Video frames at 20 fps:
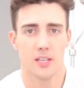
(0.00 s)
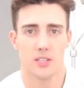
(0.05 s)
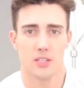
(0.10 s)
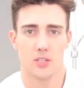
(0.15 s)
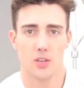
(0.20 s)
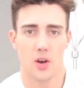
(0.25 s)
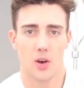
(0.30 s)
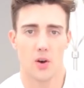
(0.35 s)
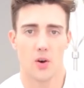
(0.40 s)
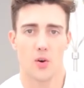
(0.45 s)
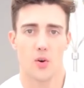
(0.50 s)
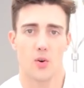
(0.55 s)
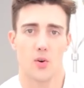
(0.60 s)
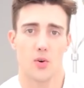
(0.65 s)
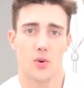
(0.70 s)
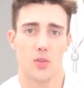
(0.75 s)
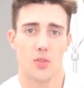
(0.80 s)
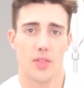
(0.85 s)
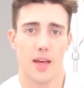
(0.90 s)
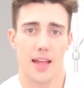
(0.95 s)

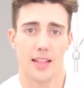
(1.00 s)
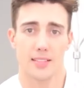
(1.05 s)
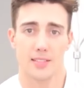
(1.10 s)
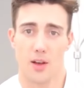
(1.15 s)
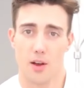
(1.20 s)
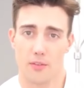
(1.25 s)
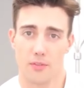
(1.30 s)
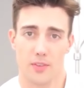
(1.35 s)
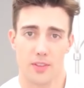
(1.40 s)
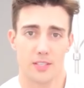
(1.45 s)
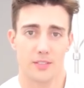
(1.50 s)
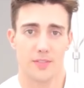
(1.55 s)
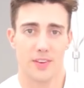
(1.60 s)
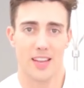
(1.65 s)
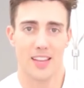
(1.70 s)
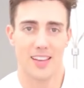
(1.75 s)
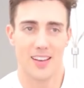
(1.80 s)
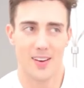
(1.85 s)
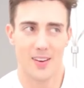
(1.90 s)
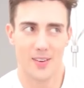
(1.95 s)
So that's all for this
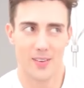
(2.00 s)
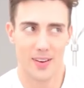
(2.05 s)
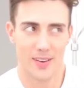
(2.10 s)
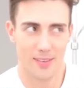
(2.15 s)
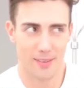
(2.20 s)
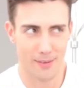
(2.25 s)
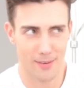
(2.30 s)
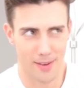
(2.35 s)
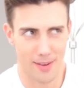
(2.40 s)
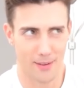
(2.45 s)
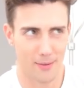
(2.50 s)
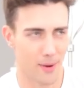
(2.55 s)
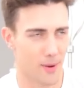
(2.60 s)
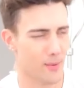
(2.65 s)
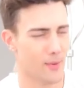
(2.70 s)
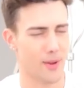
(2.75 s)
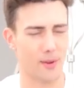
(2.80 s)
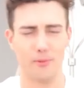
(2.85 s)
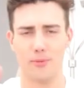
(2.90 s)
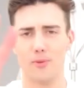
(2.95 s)
video.
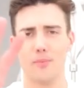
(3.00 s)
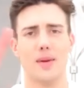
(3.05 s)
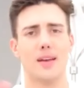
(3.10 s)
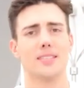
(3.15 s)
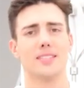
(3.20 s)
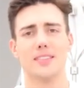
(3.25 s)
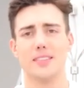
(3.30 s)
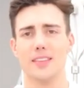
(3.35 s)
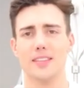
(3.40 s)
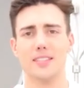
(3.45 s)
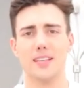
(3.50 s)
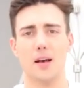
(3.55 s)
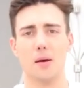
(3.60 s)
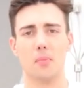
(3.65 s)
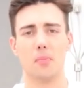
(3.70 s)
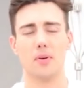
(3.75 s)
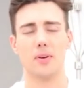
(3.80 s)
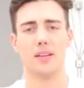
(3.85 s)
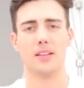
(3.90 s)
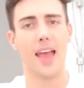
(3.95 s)
Wait, we're messing this
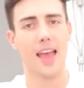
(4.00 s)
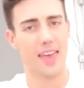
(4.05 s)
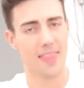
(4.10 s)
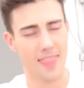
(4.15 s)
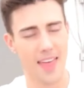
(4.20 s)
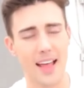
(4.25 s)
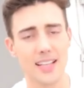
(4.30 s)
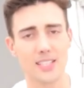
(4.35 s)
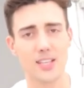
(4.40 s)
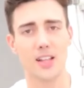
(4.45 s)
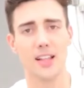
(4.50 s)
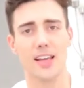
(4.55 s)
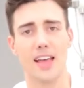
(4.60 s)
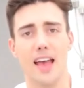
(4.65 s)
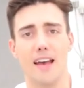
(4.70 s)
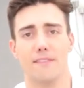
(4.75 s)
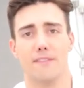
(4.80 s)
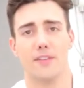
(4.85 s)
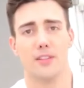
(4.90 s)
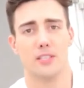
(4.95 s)
up. And that's all I
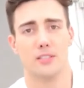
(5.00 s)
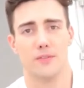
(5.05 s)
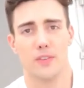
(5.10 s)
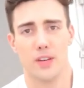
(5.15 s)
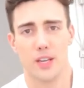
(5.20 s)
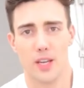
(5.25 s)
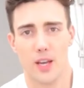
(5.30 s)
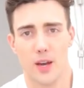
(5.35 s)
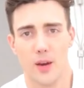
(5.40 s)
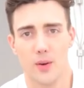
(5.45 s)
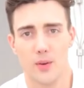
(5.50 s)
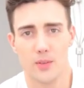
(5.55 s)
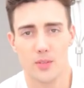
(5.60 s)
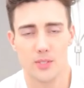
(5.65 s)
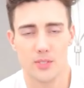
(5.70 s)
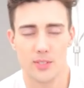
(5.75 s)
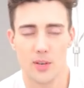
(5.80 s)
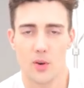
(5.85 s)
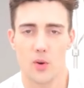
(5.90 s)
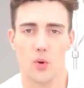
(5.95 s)
have for this video.
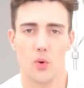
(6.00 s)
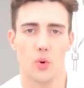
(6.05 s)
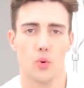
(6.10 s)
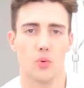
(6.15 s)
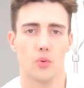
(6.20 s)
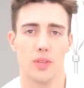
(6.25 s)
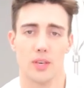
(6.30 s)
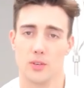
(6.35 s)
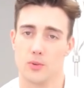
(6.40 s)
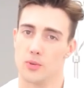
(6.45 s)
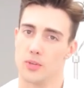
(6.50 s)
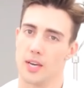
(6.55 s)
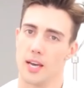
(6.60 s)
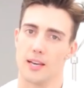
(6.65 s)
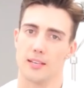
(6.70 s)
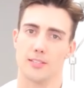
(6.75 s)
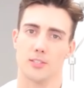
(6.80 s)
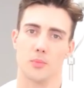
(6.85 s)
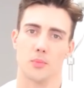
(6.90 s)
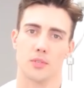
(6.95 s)
So thank you
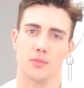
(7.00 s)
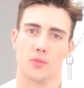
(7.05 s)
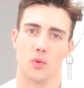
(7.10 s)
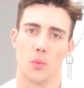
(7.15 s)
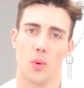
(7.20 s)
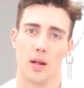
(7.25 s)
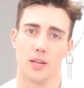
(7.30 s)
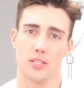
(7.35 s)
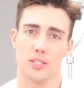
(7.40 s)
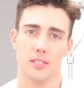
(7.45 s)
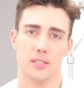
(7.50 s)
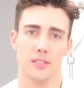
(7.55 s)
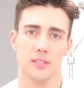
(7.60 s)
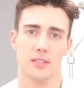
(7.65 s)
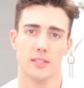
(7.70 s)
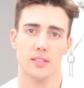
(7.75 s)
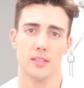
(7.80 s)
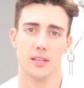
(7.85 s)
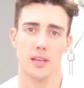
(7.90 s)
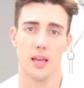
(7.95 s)
guys so much for watching,
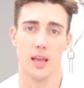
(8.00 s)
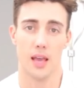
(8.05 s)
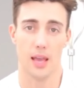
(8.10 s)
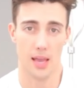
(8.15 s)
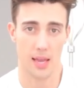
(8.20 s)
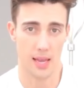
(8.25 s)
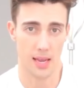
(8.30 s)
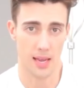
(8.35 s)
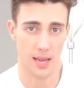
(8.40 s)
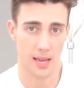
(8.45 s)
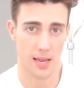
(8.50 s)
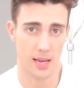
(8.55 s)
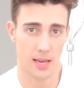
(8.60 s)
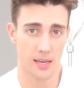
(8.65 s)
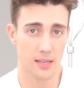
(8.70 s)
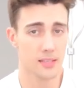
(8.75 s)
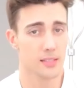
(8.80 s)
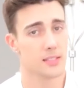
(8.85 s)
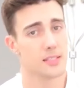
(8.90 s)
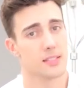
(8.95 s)

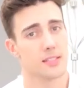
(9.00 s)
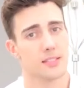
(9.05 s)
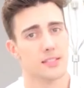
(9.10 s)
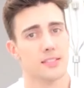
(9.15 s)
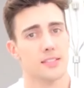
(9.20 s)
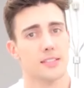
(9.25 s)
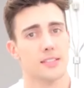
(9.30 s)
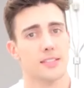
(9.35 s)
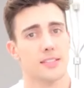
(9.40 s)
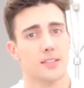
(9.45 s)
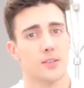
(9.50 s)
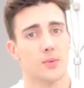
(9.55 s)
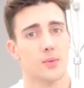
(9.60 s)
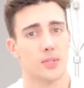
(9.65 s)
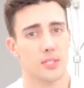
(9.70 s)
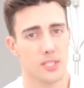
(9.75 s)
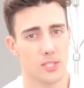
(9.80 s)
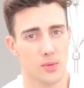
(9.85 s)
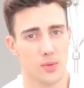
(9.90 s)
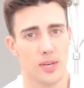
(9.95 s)
and
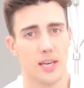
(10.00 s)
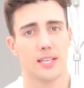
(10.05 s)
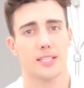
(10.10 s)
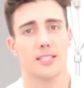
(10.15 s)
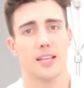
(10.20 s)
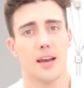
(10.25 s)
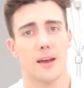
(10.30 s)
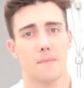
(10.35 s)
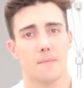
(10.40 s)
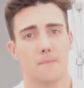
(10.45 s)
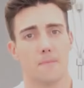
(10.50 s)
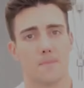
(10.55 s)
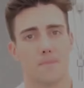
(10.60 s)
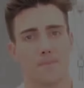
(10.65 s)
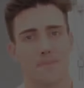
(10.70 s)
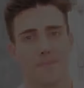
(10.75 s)
we'll see you next time.